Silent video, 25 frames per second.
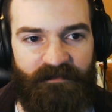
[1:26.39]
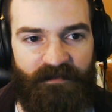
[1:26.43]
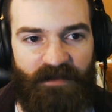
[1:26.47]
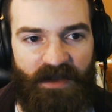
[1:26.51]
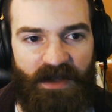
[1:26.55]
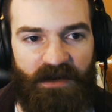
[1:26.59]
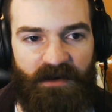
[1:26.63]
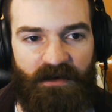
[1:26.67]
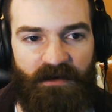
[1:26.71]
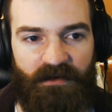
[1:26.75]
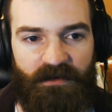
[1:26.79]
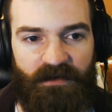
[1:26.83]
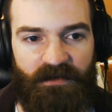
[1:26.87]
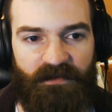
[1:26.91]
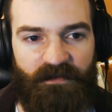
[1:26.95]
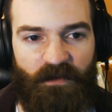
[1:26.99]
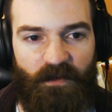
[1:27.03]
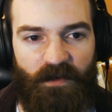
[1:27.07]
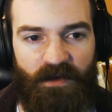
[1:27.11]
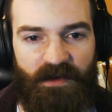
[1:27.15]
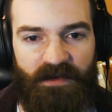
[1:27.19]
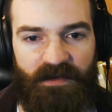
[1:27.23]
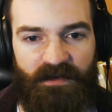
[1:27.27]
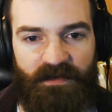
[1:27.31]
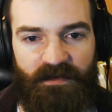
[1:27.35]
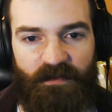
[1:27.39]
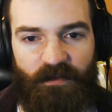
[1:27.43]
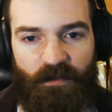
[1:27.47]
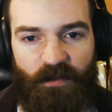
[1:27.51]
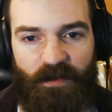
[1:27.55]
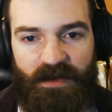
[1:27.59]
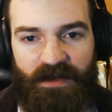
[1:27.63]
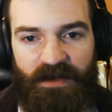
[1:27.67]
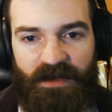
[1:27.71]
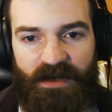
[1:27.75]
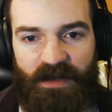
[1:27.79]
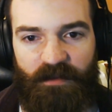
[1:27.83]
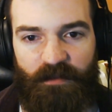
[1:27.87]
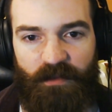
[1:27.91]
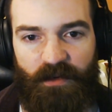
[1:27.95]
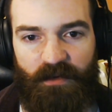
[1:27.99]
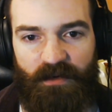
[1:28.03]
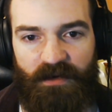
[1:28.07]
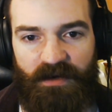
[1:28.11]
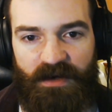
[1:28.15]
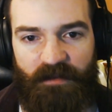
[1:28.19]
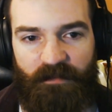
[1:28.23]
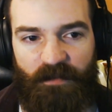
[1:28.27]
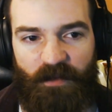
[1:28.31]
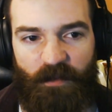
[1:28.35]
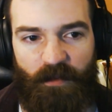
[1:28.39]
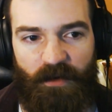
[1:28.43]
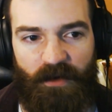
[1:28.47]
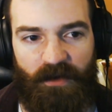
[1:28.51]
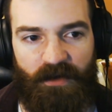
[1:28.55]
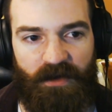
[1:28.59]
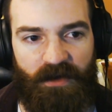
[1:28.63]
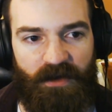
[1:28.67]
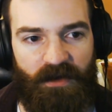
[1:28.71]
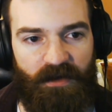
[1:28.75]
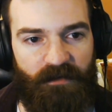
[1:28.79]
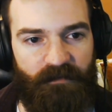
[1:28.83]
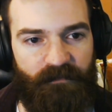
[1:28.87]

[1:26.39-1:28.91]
I heard his voice when I booted up the book.